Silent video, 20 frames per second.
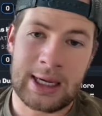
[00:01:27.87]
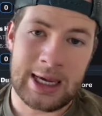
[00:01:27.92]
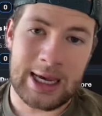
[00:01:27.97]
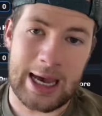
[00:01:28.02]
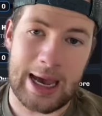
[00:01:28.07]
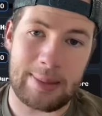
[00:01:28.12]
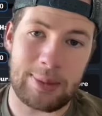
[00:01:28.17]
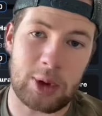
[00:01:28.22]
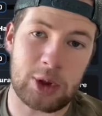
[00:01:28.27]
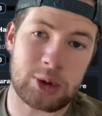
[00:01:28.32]

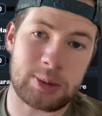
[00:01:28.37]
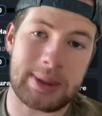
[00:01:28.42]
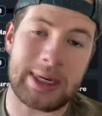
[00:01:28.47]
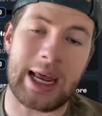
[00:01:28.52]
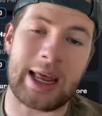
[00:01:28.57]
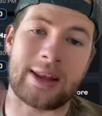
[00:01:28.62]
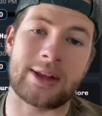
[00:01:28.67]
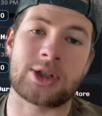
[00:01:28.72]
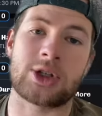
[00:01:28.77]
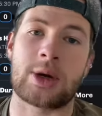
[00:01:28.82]
Um, those will be
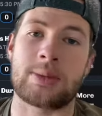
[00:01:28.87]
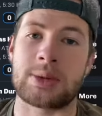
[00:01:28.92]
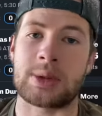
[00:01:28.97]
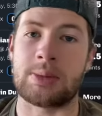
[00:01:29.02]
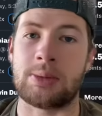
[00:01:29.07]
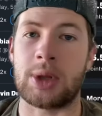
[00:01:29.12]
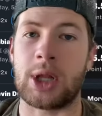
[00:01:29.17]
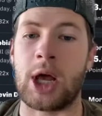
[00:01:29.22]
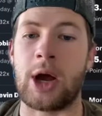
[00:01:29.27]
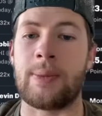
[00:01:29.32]
down in the description
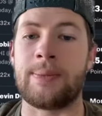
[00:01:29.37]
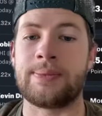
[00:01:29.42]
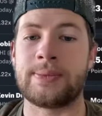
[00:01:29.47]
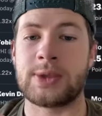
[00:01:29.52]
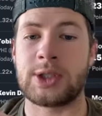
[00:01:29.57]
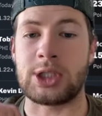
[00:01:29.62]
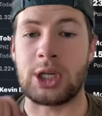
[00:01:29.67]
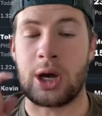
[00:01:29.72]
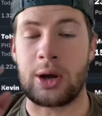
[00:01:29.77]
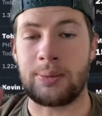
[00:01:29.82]
below.
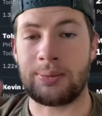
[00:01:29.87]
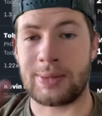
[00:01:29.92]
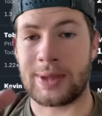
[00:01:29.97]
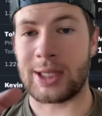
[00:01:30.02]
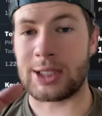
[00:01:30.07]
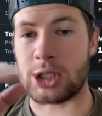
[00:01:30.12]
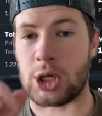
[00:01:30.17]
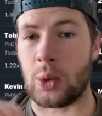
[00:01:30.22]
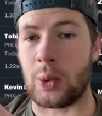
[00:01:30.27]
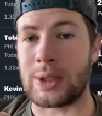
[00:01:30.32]
So
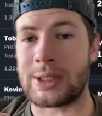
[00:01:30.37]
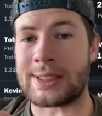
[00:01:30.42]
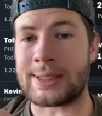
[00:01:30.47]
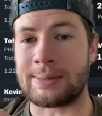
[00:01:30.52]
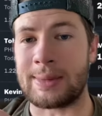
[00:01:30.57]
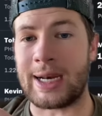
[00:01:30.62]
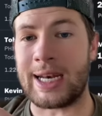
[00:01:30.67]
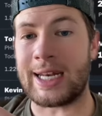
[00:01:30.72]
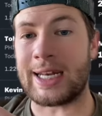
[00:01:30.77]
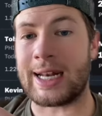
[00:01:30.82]
let's go win some
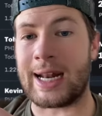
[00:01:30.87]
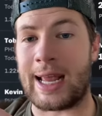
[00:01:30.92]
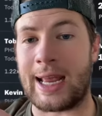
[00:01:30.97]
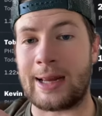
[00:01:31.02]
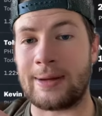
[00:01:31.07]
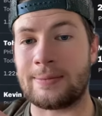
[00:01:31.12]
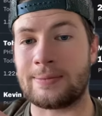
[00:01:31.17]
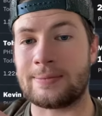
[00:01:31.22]
money tonight.